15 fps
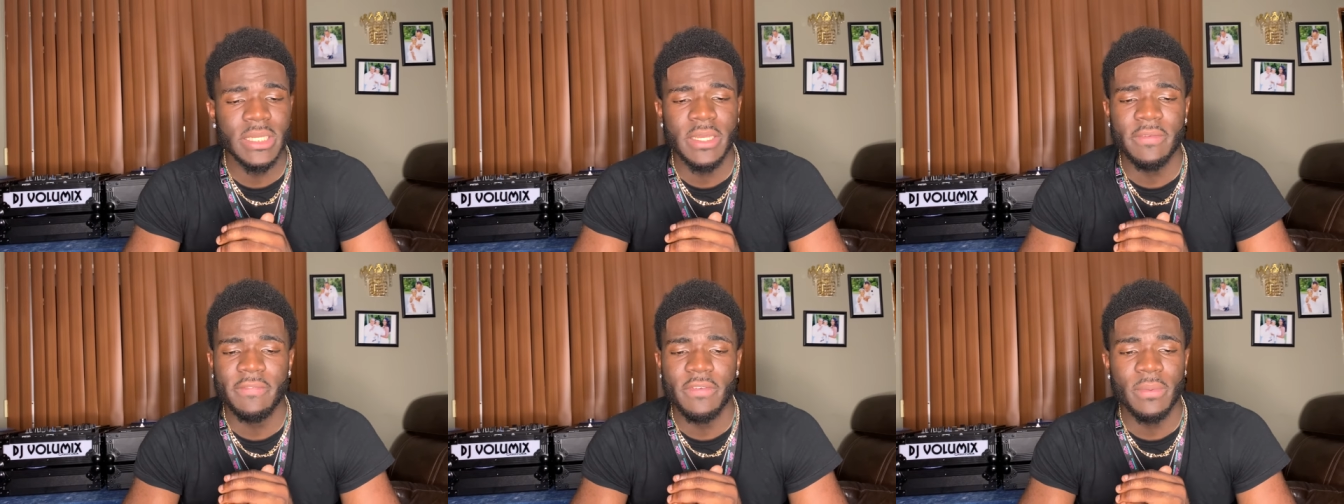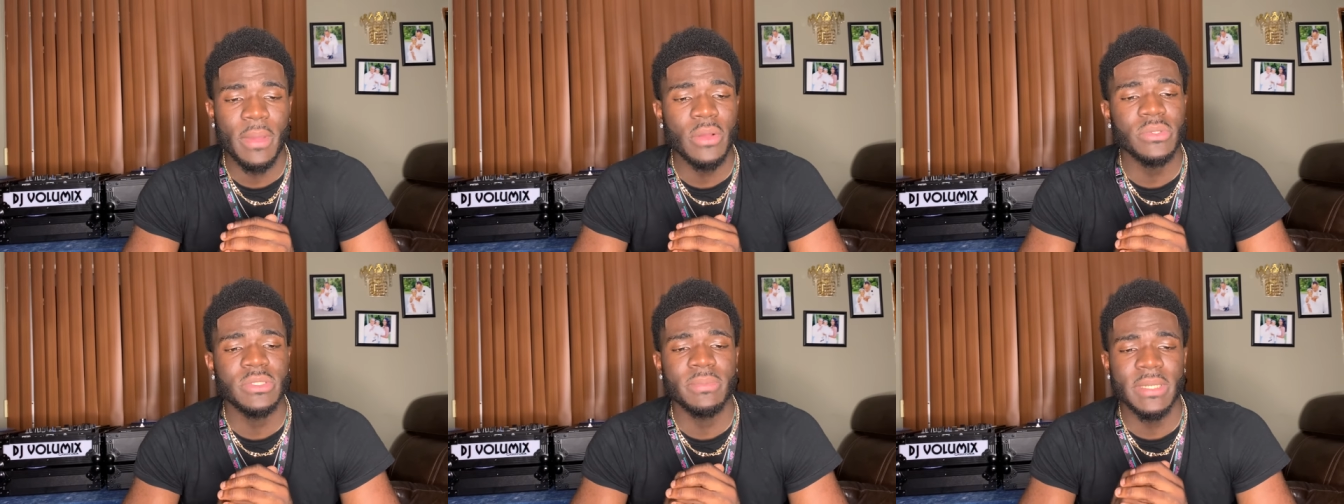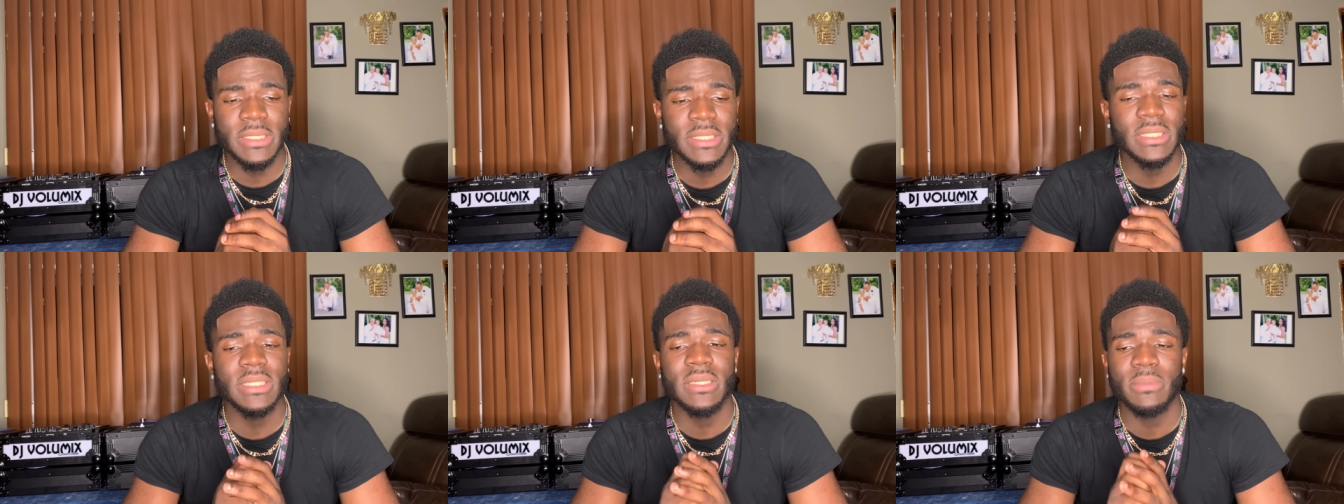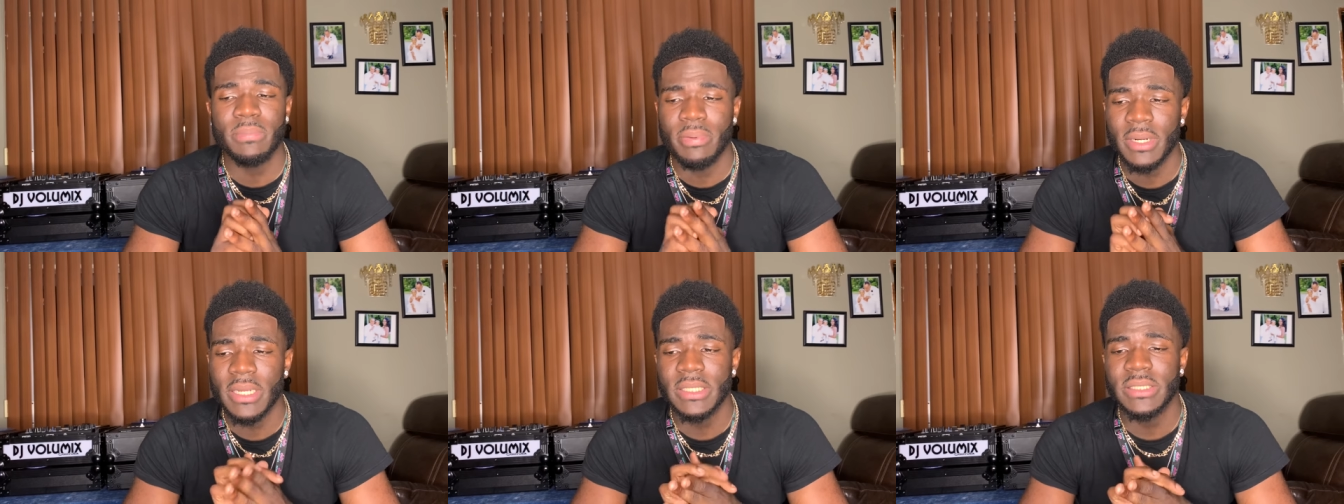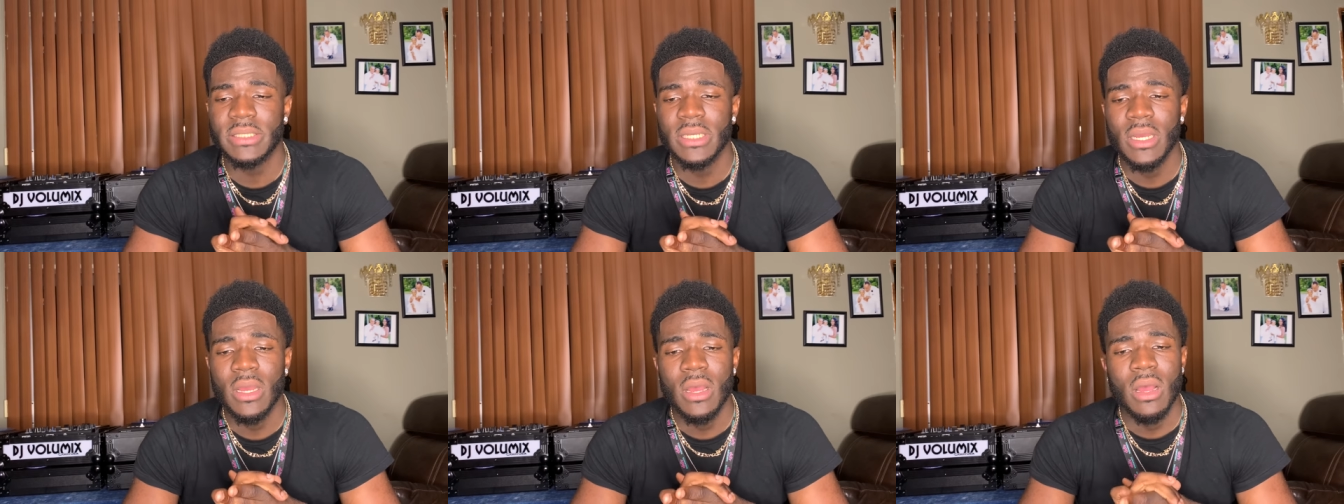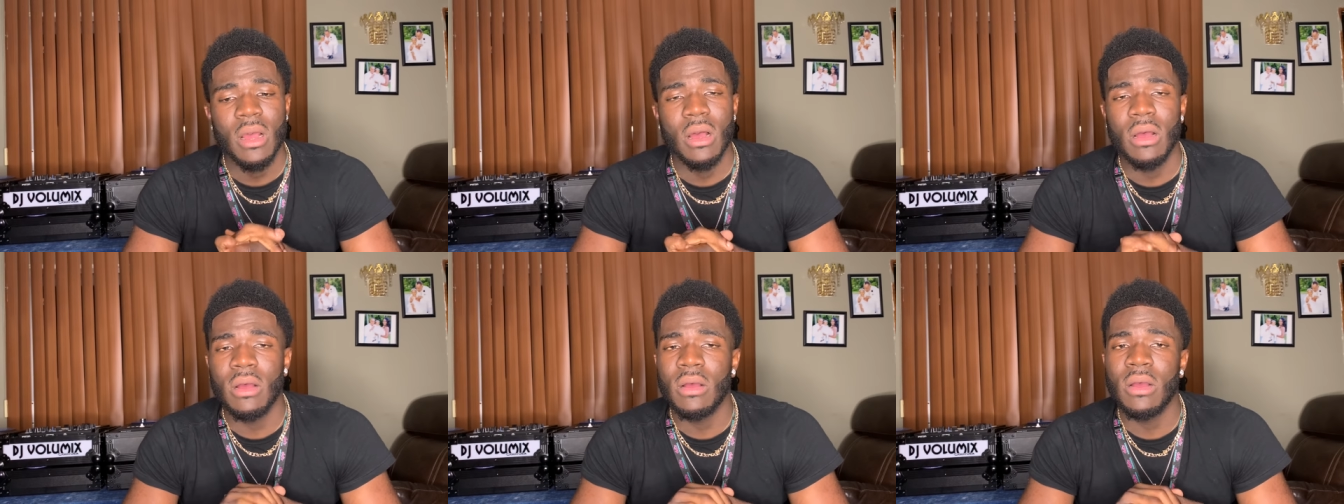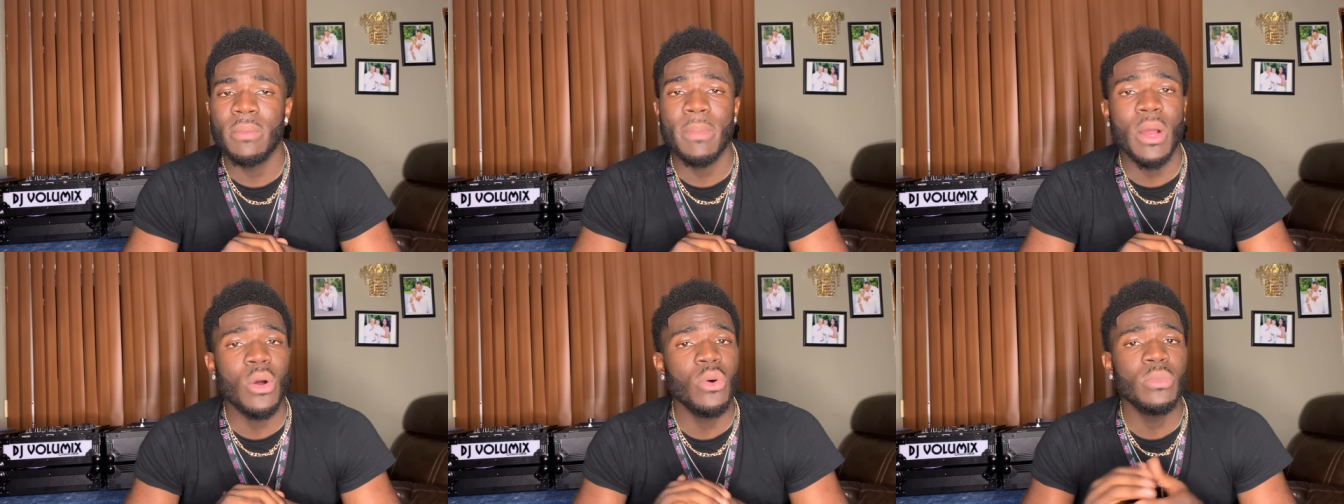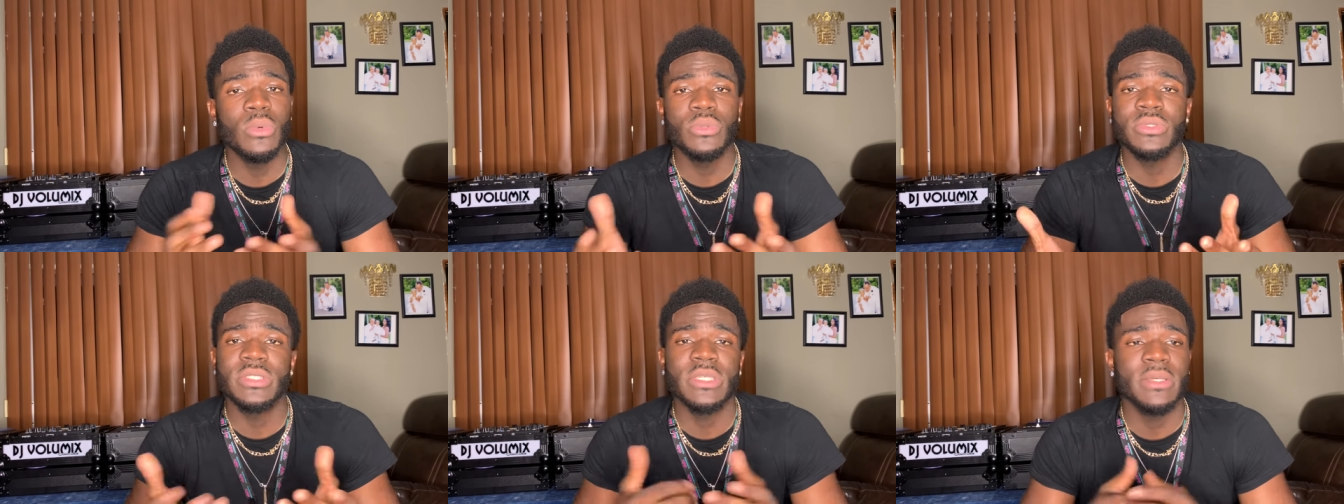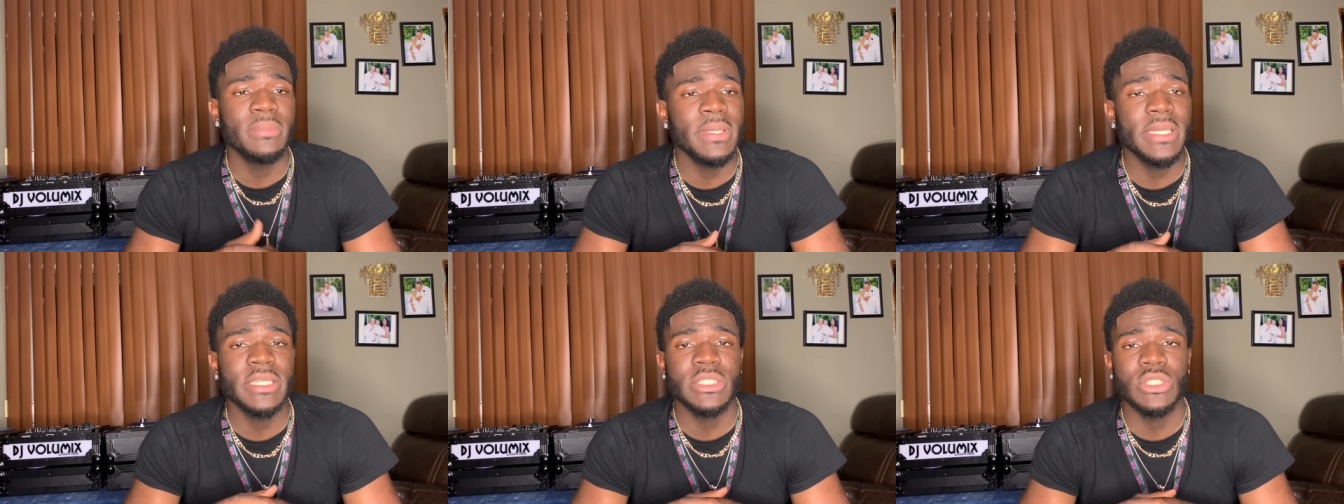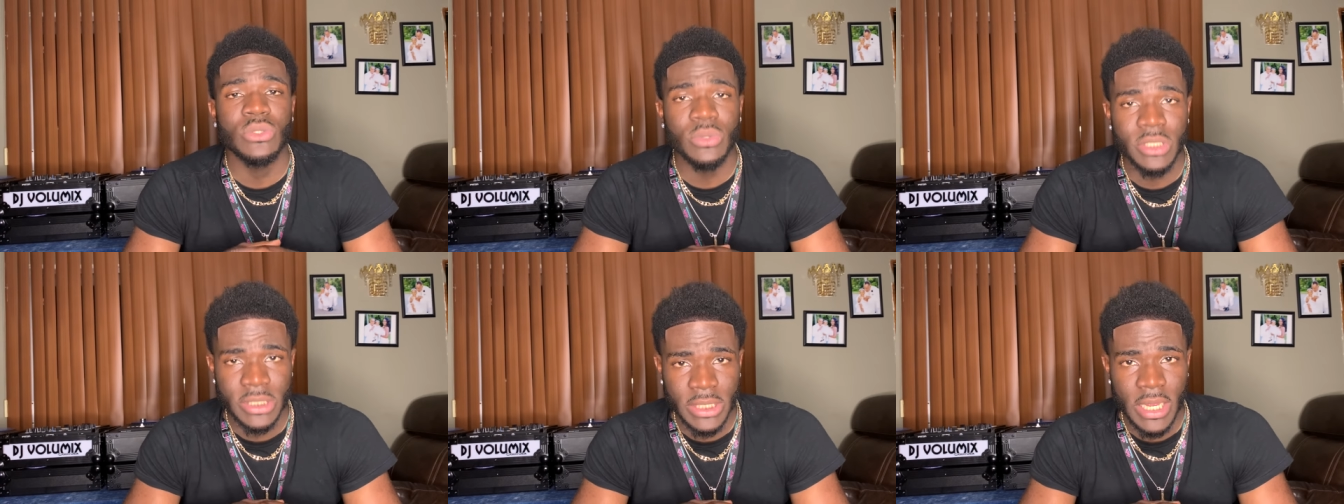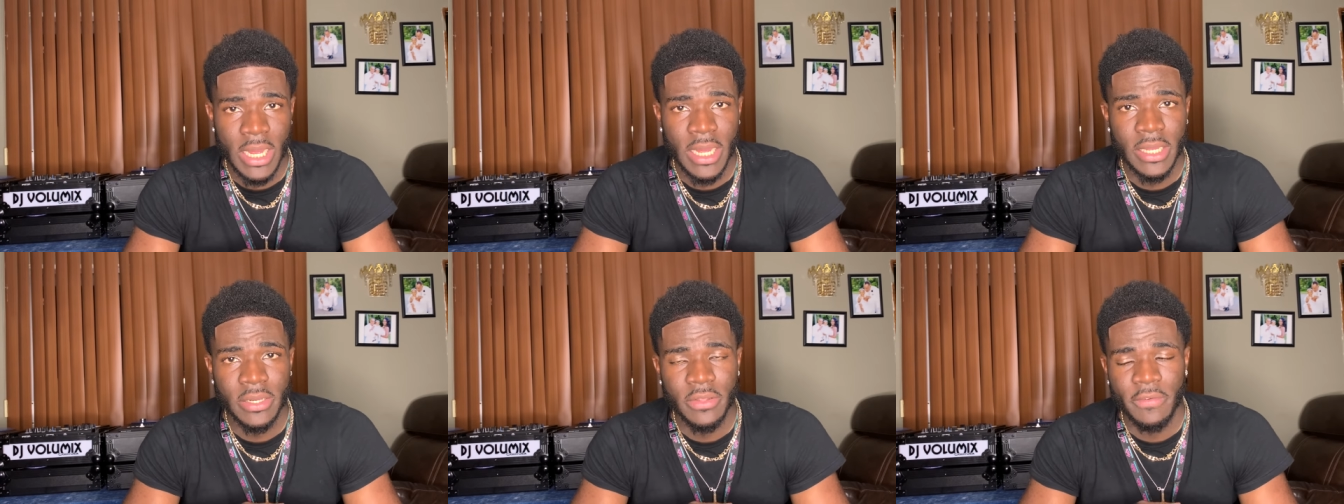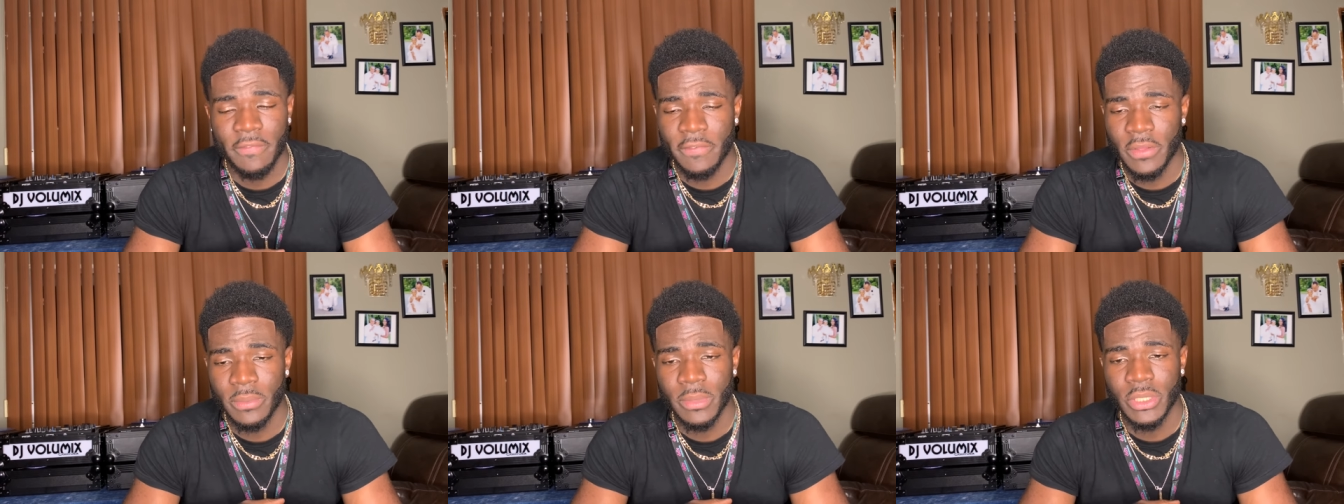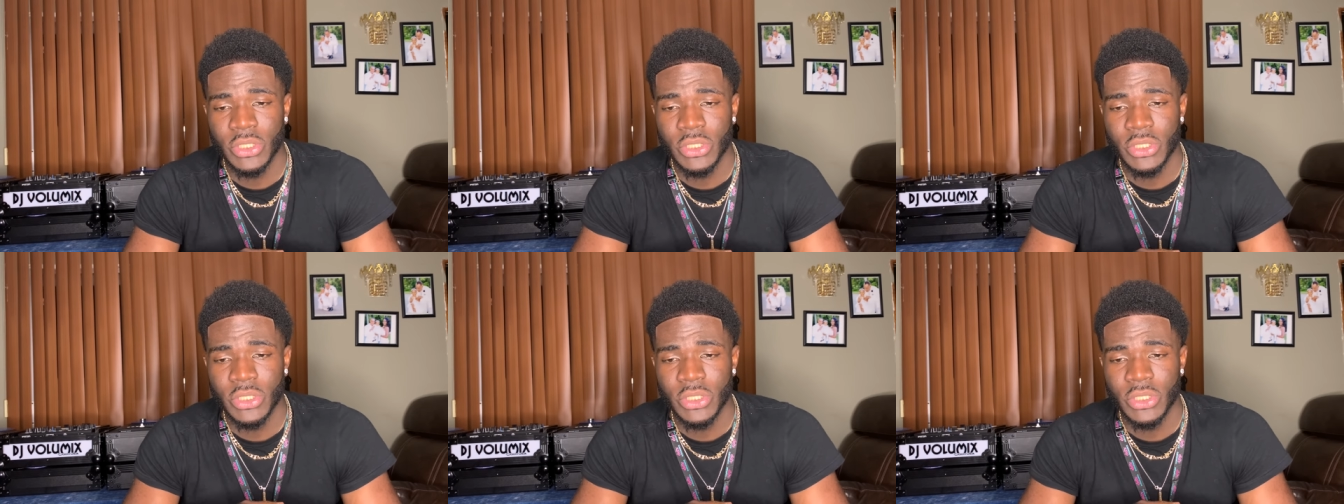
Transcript: feel me? I was mentally depressed. I almost committed suicide, you feel me?